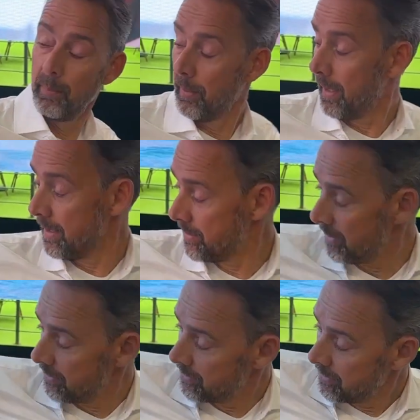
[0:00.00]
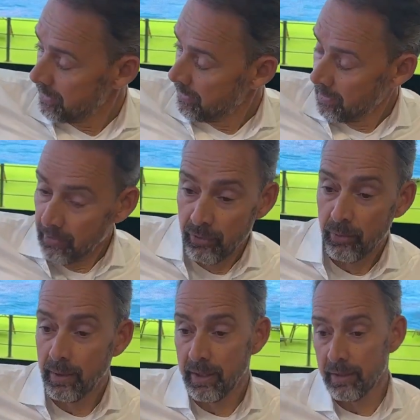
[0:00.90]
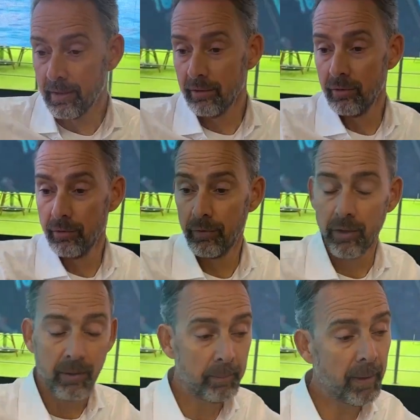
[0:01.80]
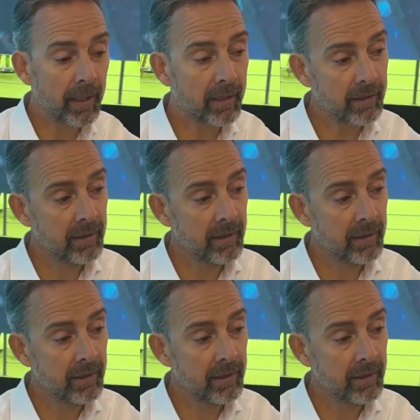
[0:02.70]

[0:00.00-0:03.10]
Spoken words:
places, 2 here and 2 further back,